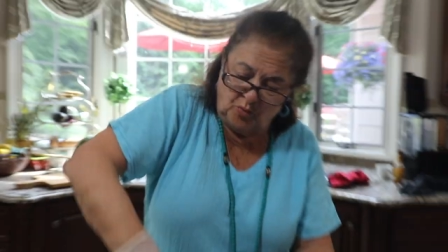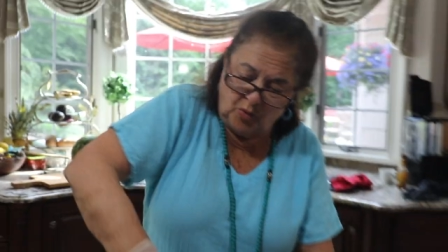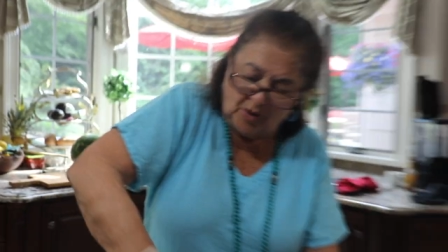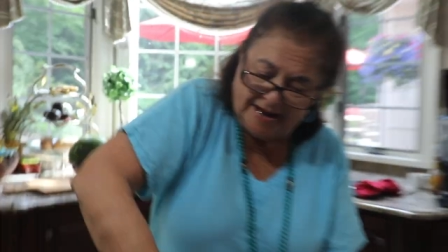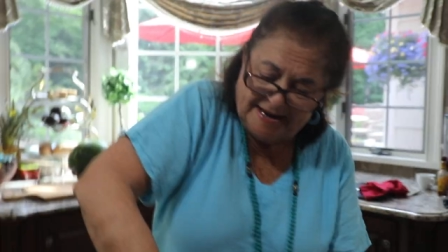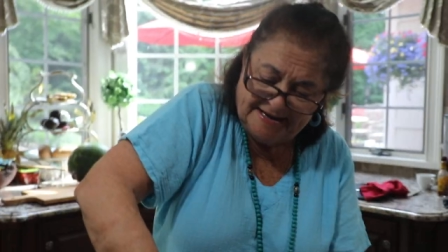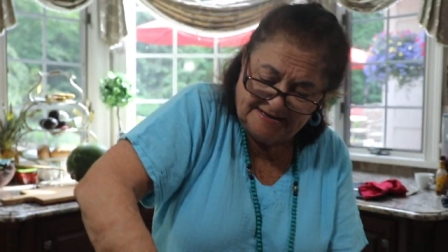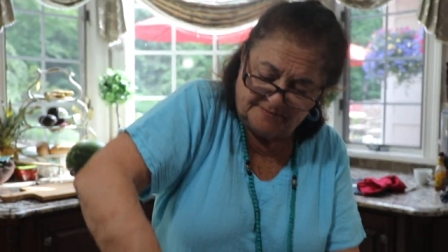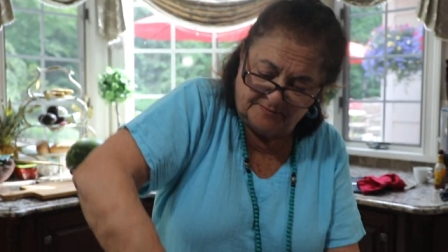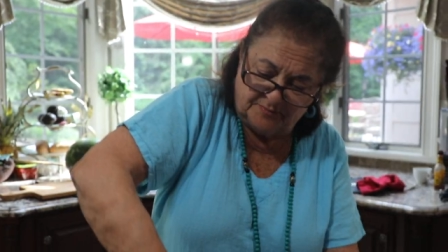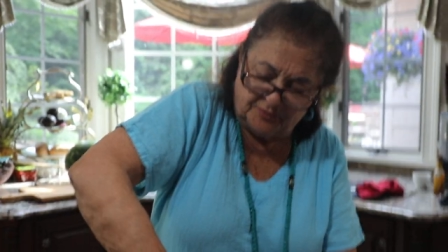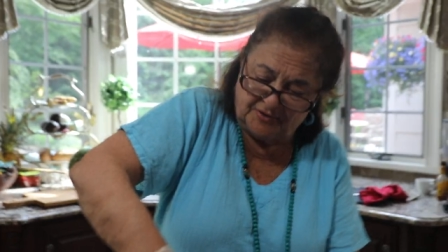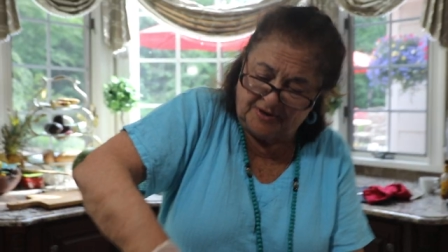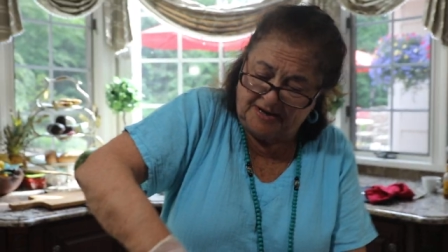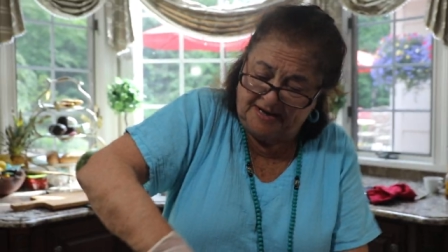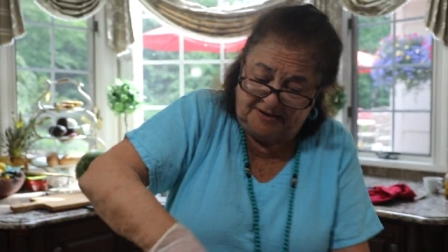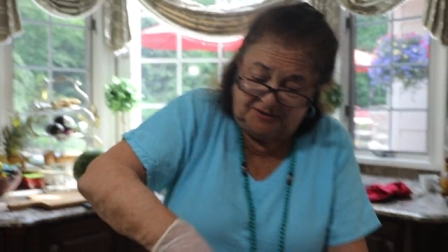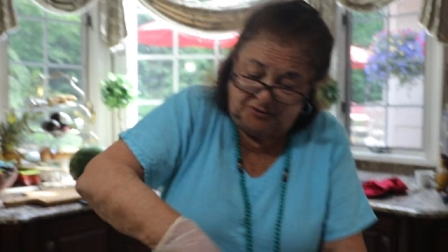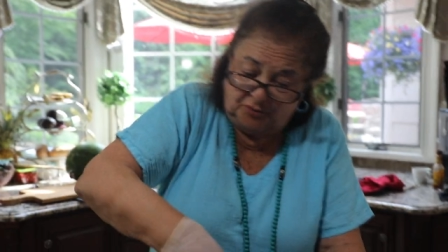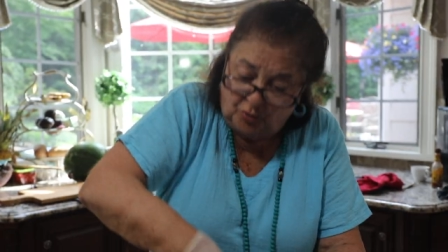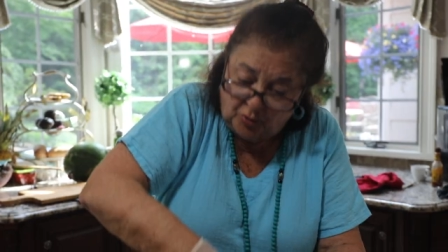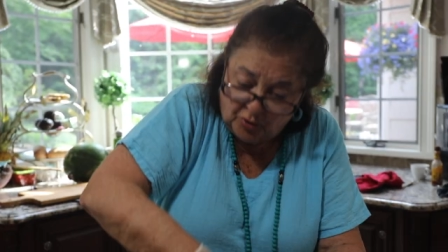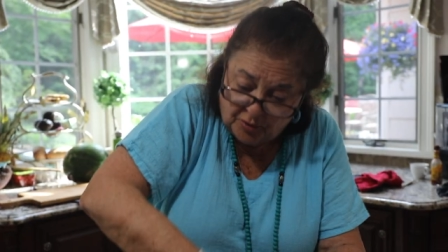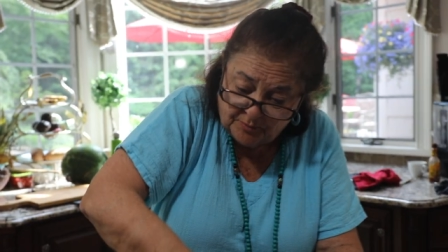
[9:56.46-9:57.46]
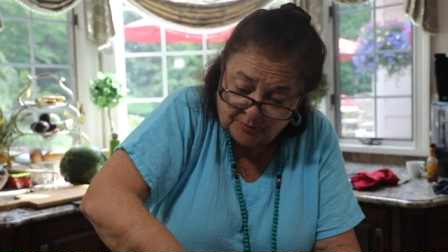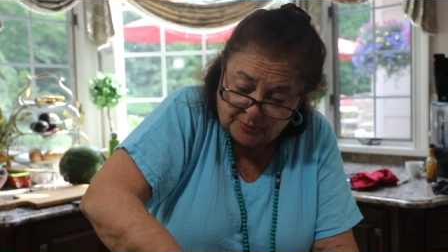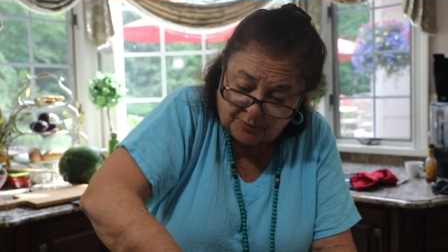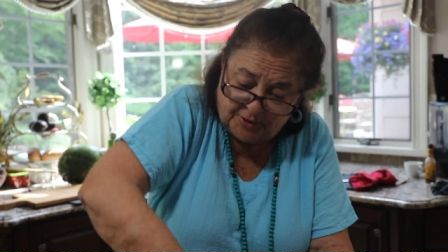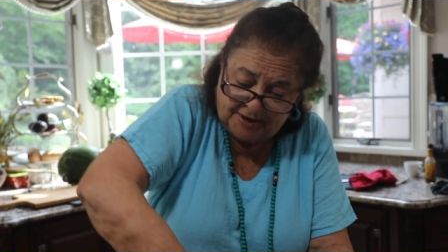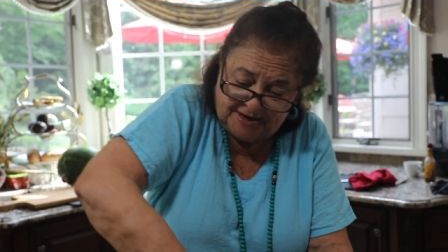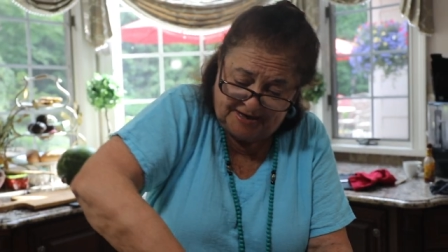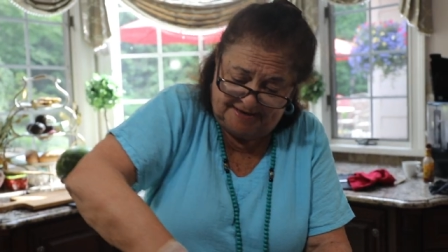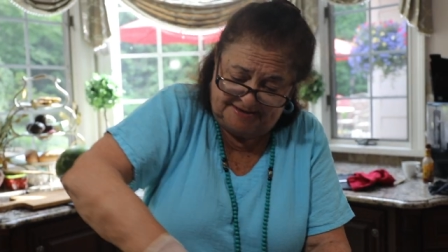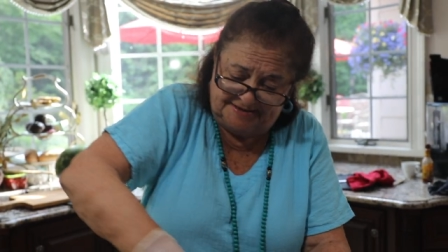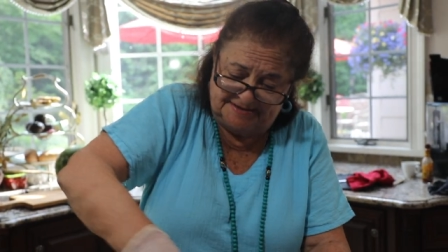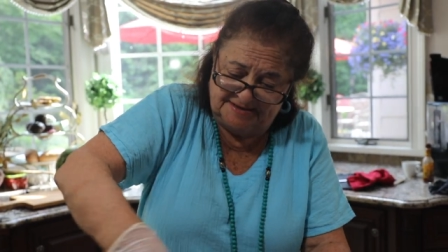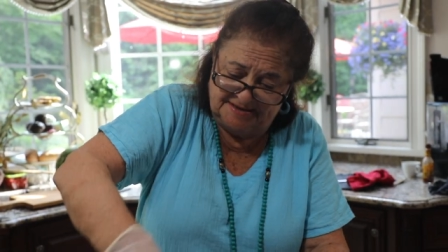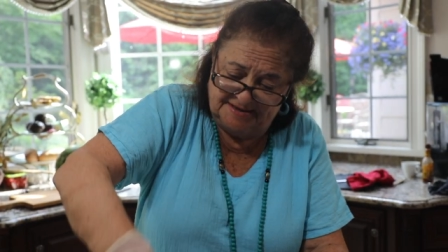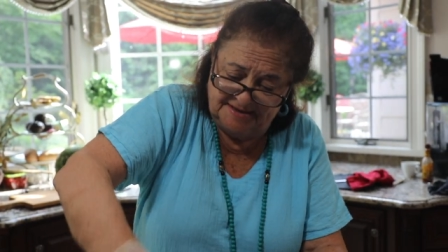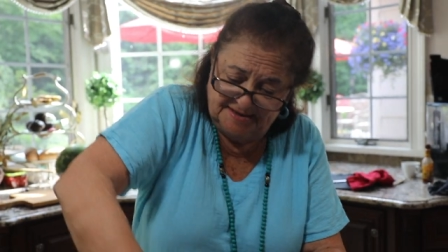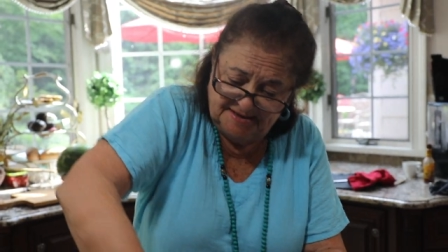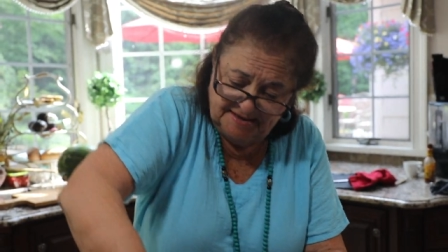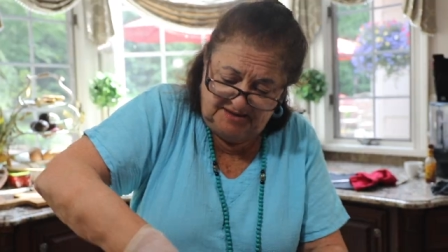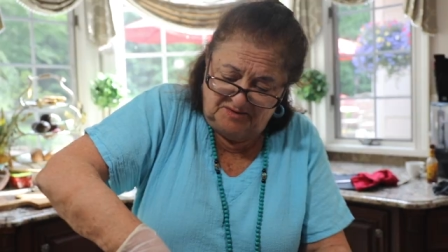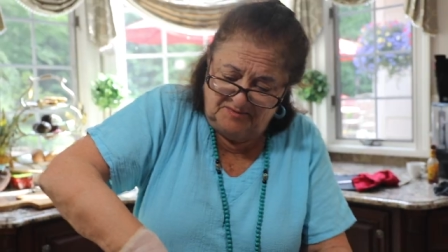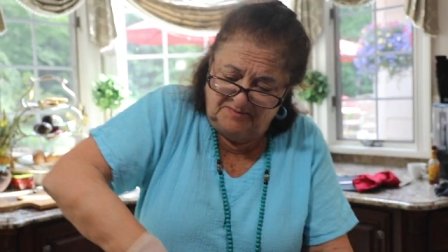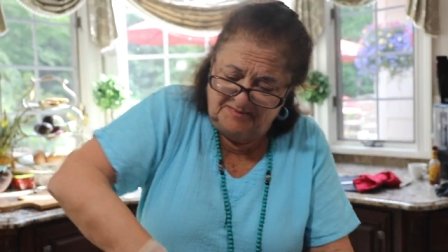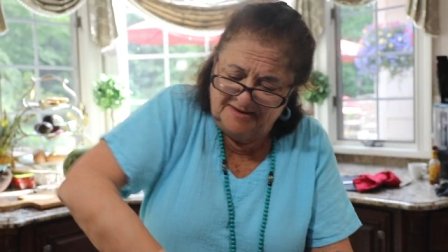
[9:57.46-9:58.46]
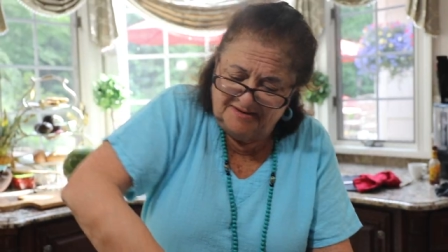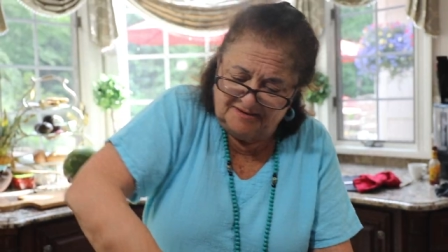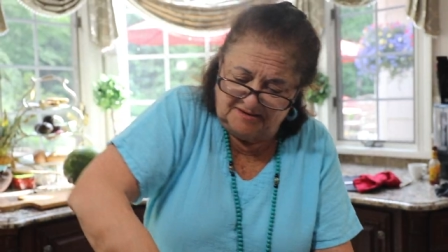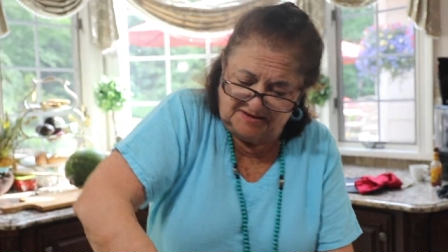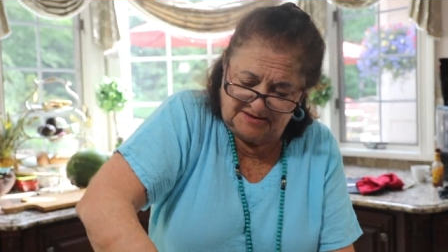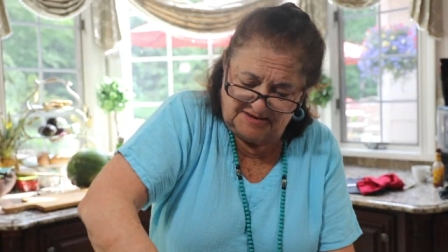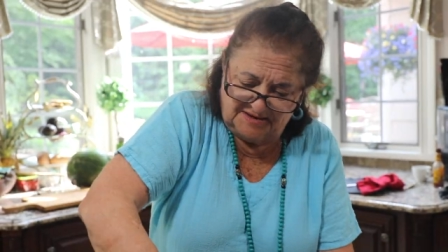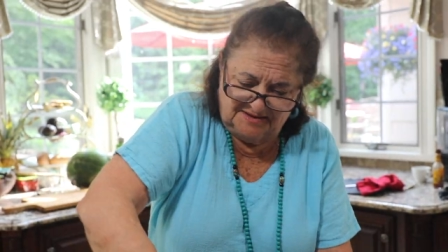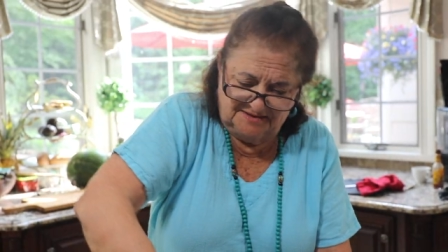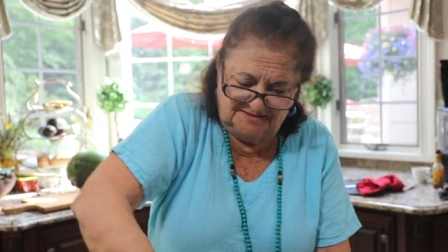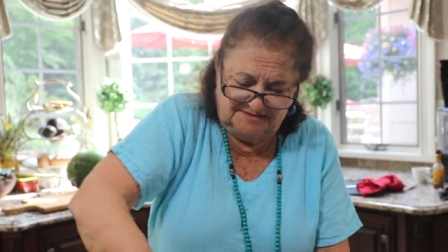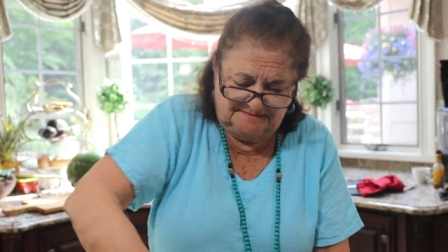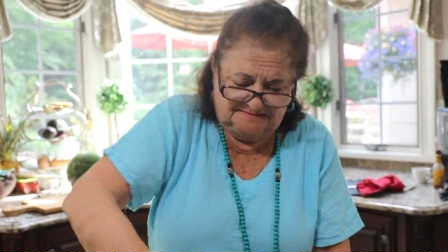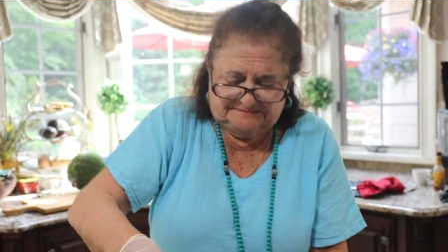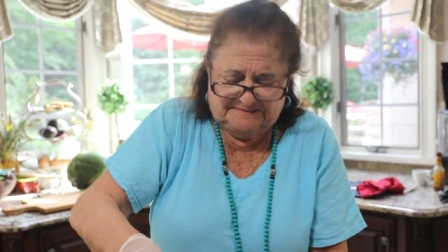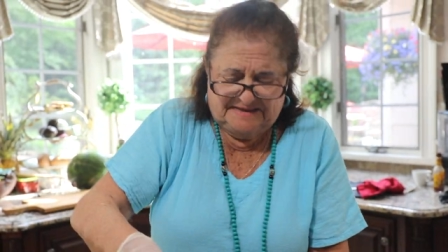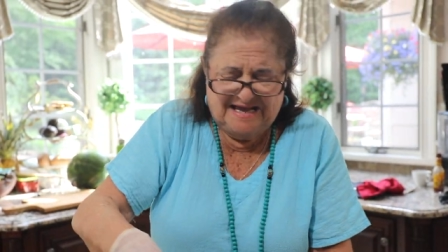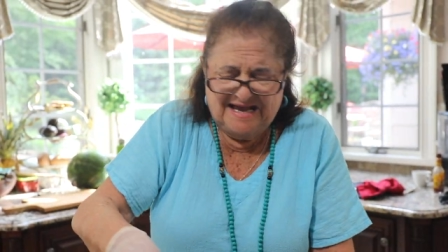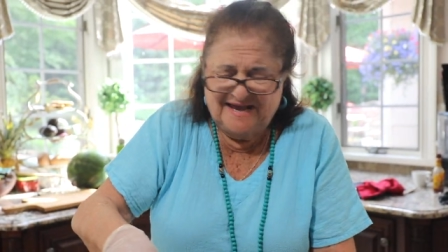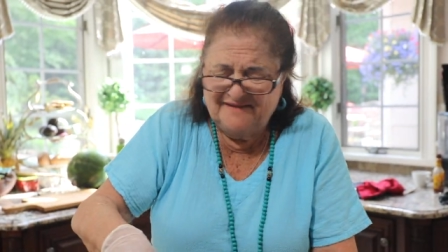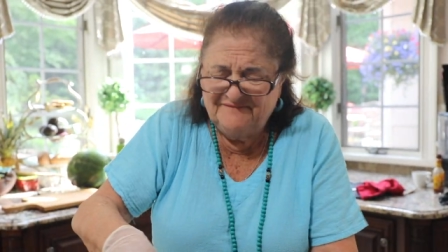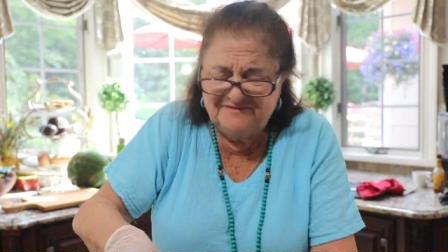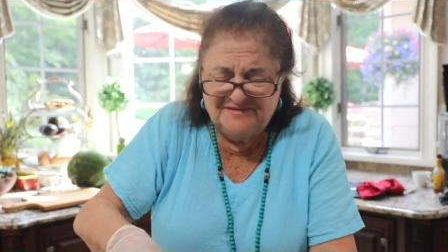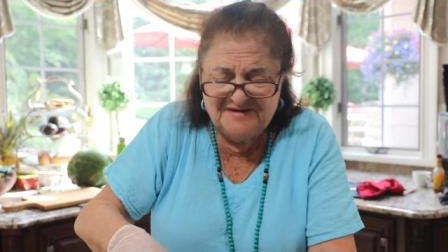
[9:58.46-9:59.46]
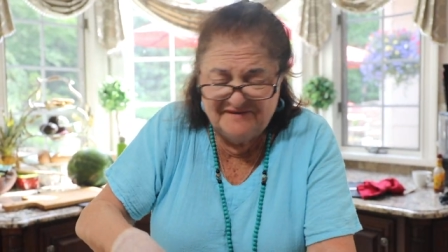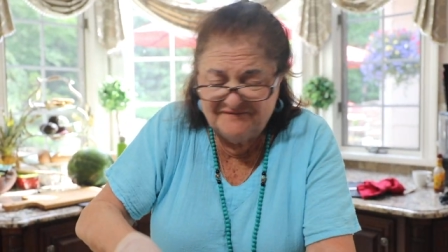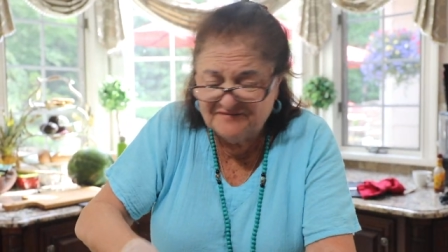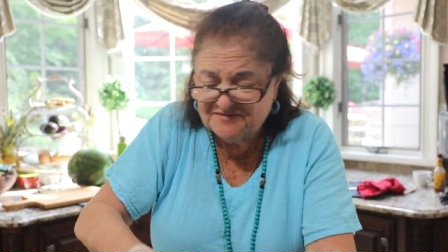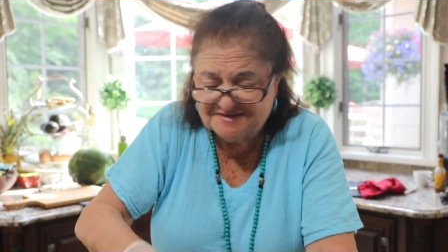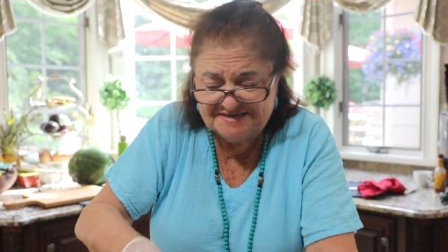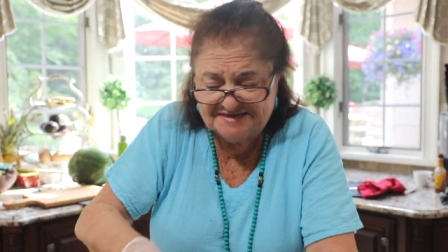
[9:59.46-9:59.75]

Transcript: white bread or bread in milk. I've never